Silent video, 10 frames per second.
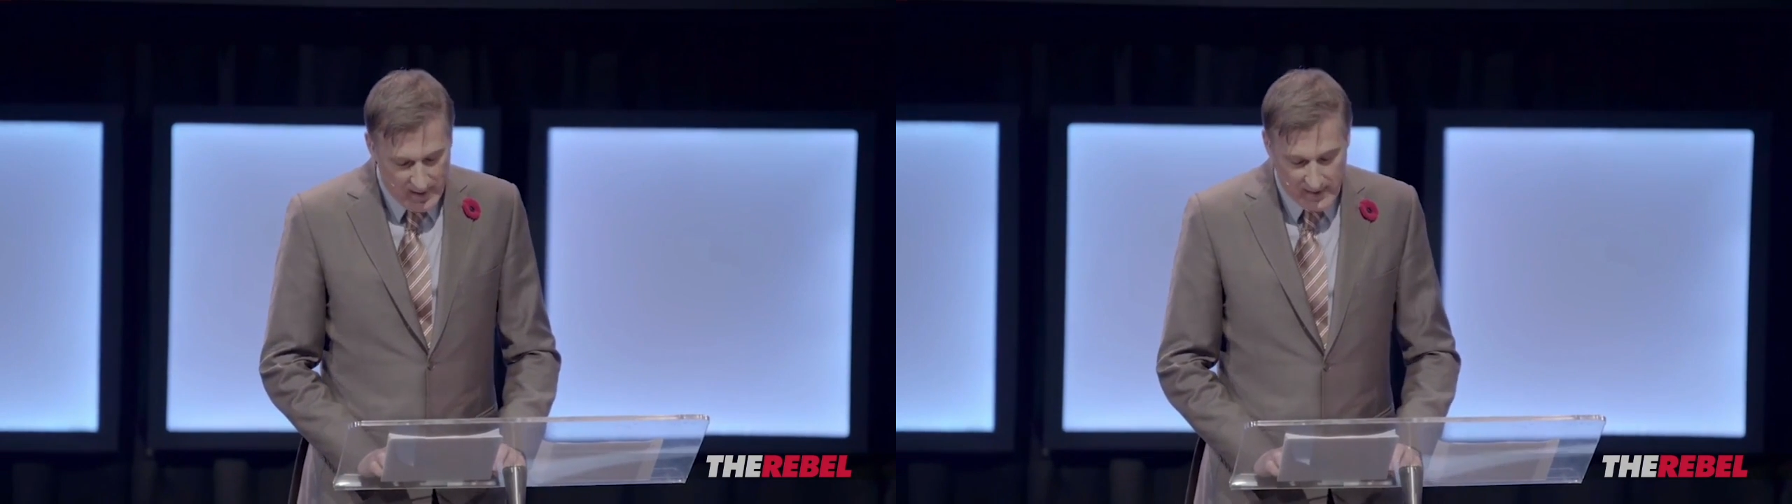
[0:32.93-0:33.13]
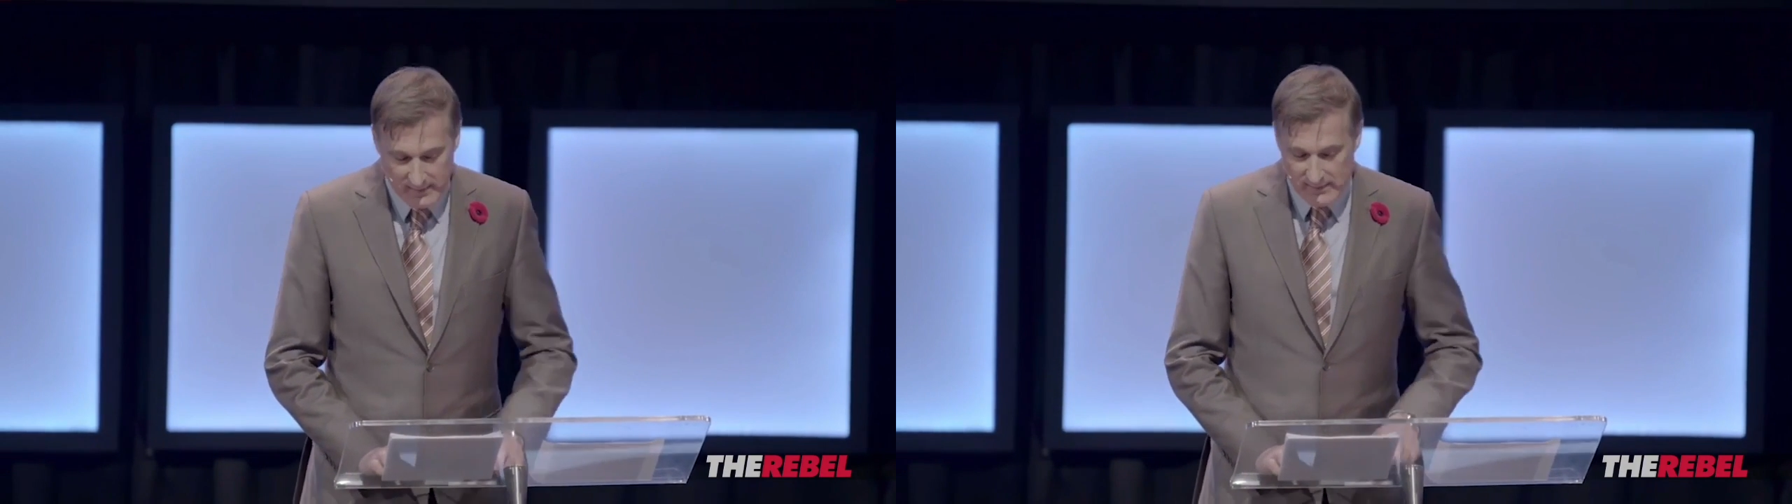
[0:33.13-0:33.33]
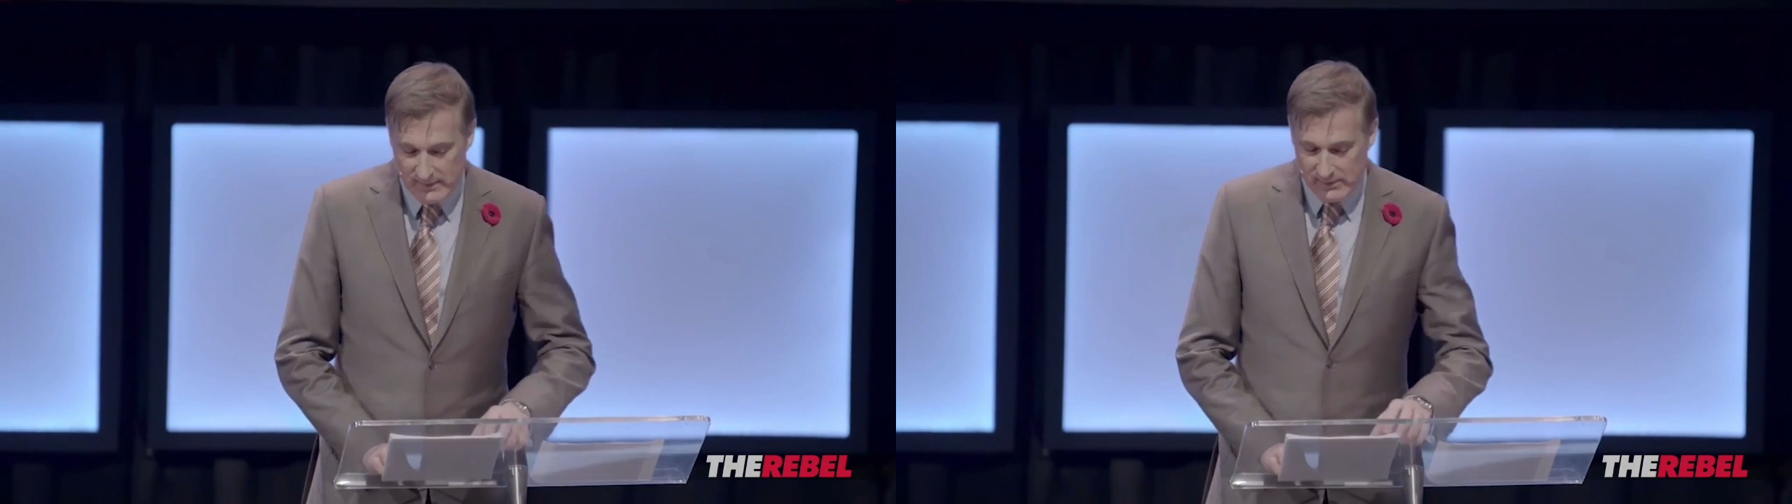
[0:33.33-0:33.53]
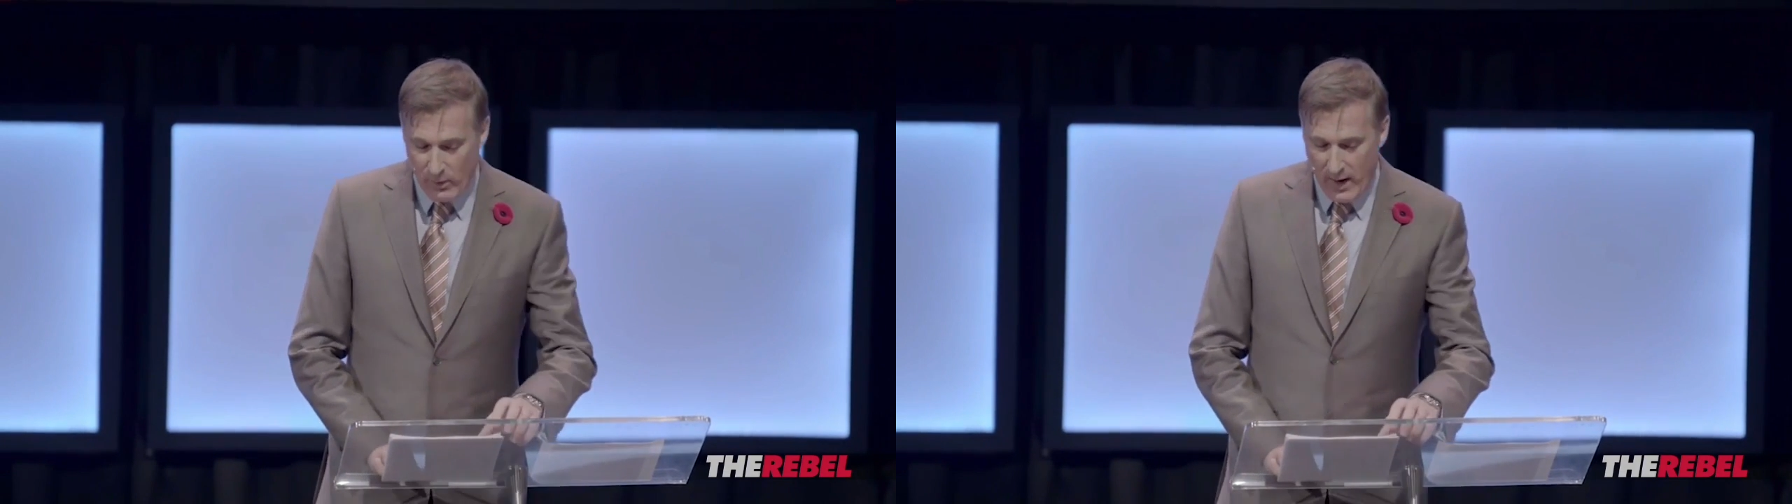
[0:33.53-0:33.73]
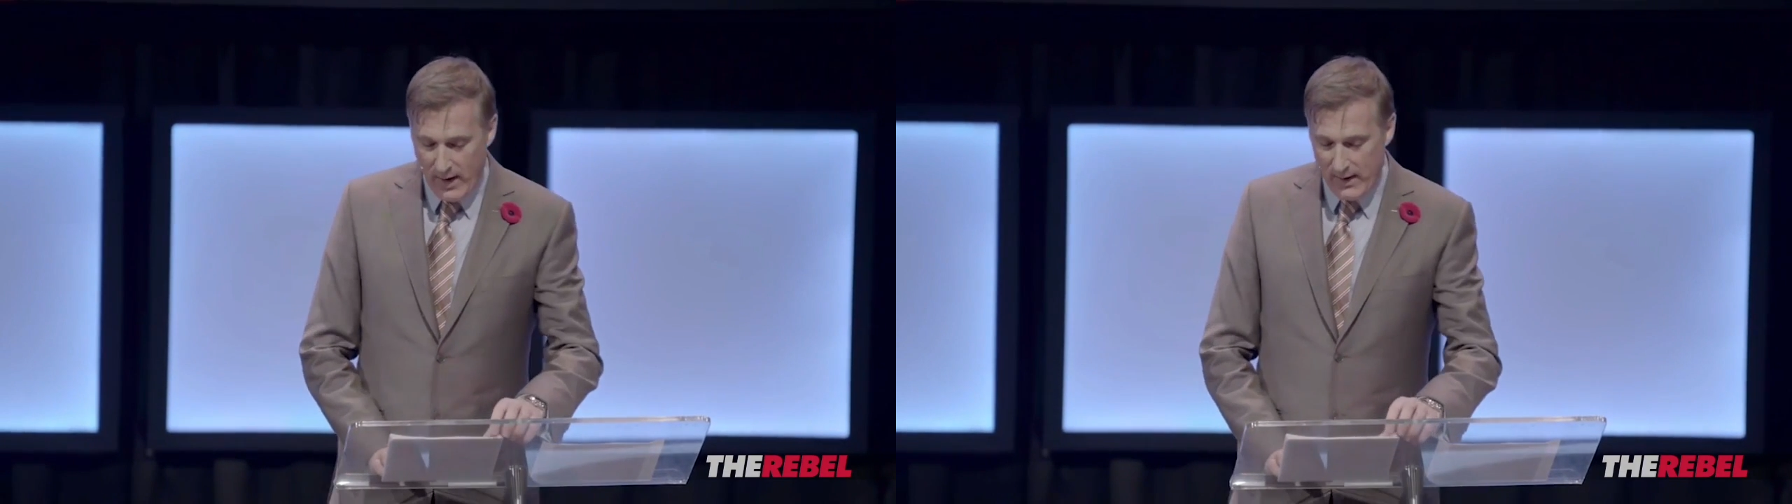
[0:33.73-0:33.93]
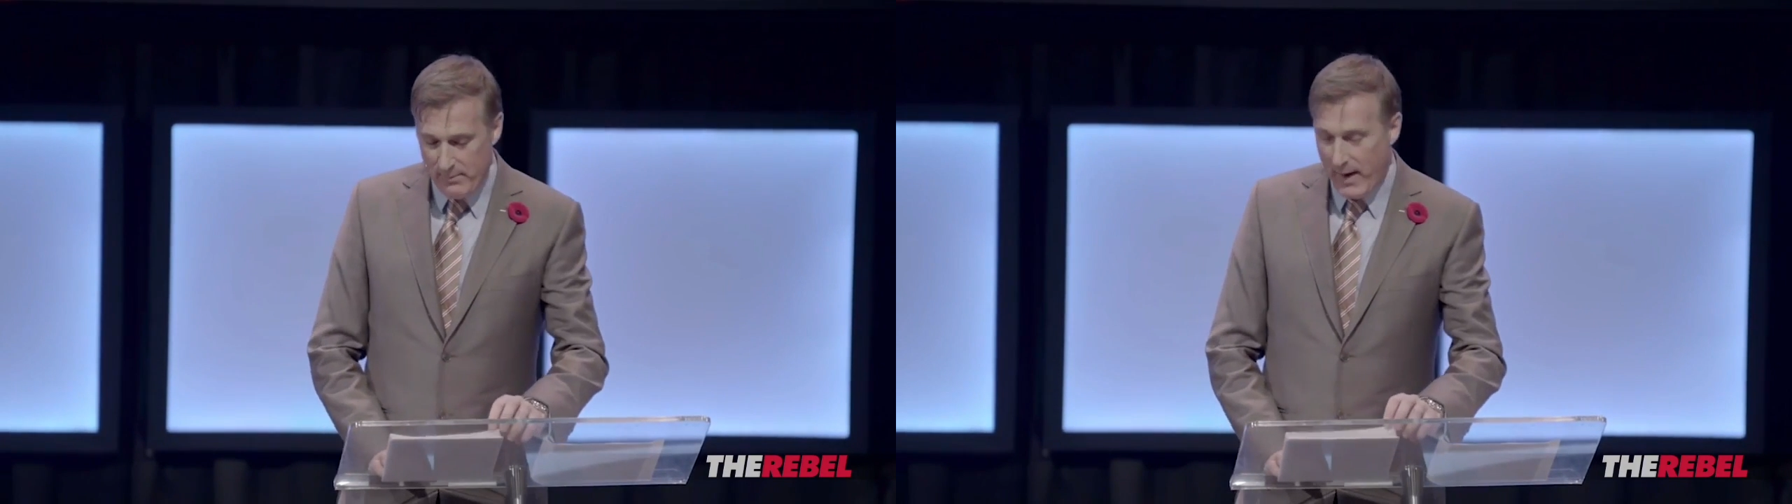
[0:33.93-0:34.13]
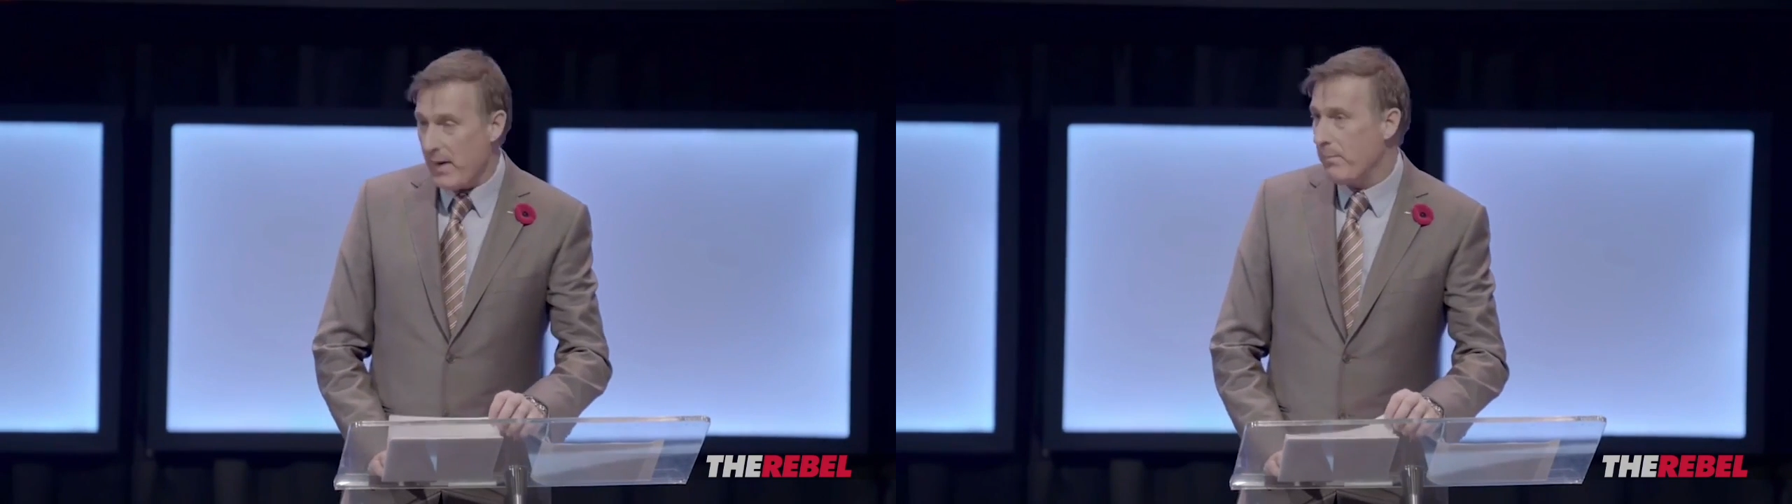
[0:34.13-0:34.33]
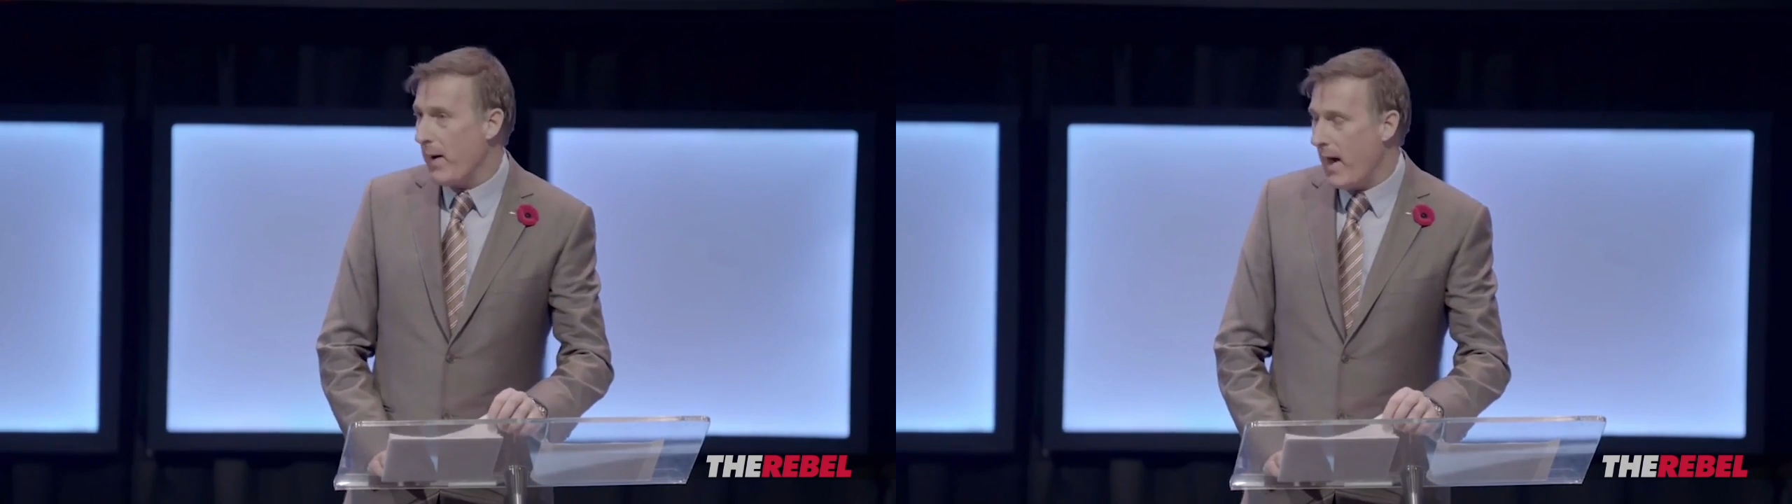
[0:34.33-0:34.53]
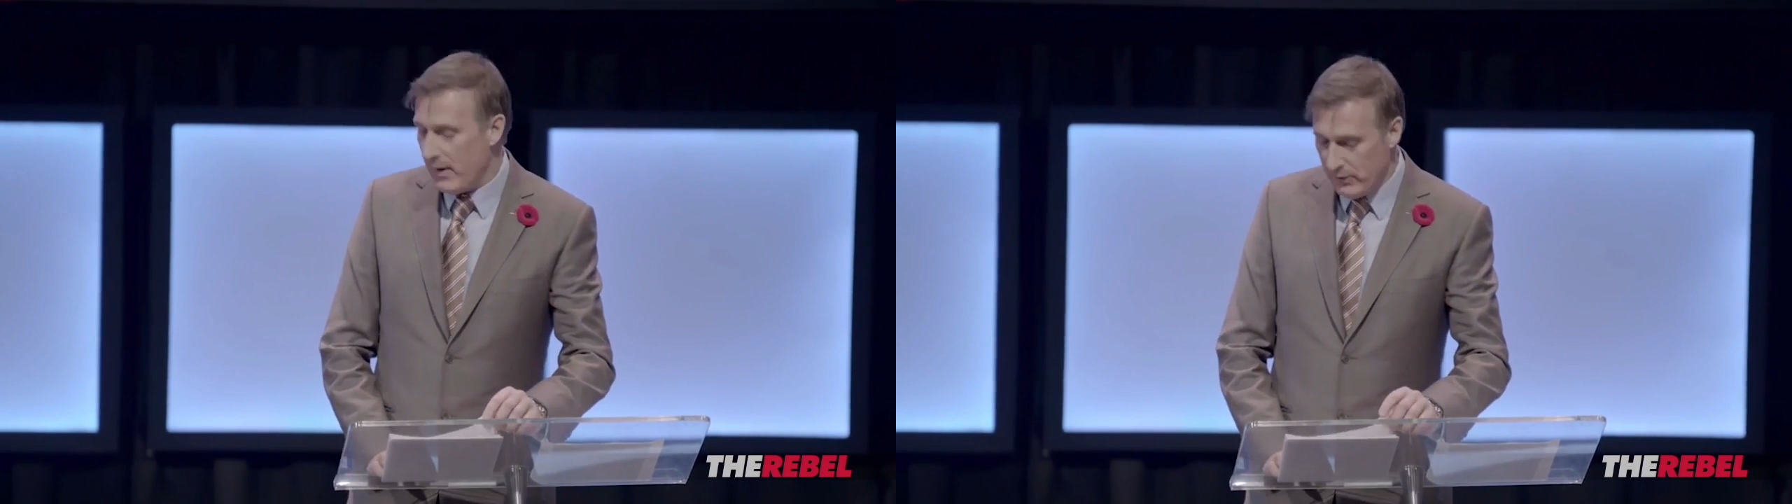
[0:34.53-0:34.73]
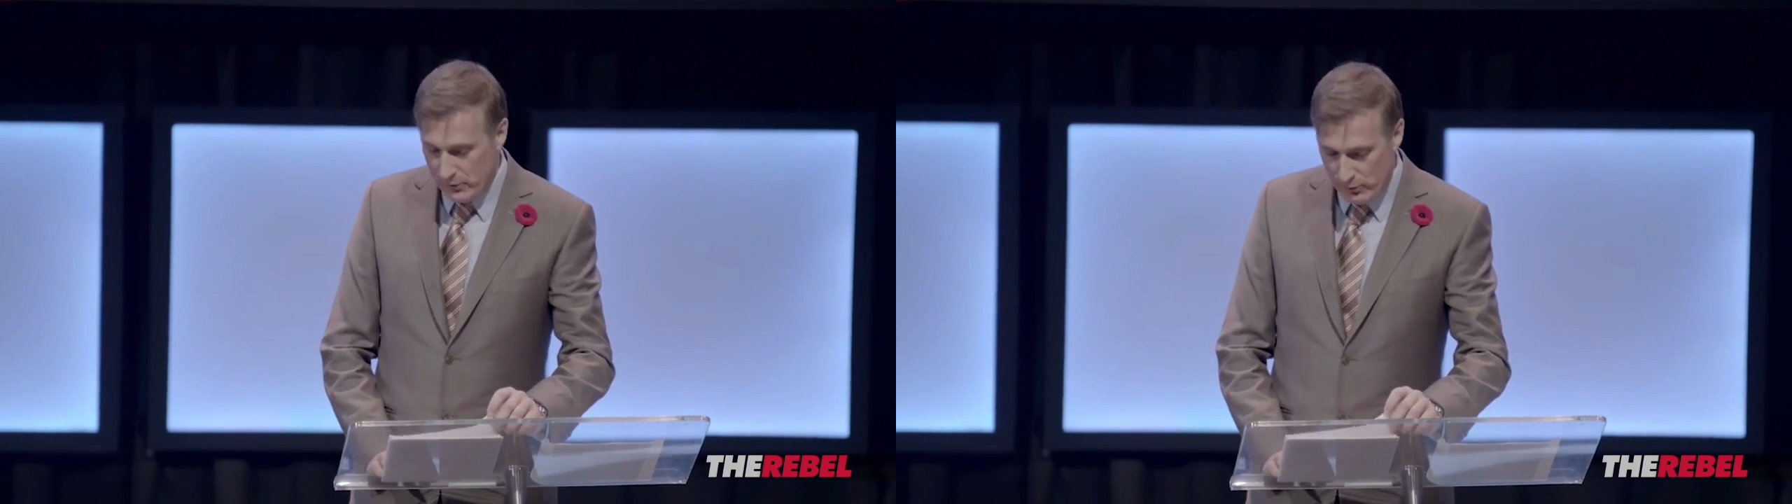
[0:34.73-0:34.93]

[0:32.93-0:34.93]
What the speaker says: And this is why my plan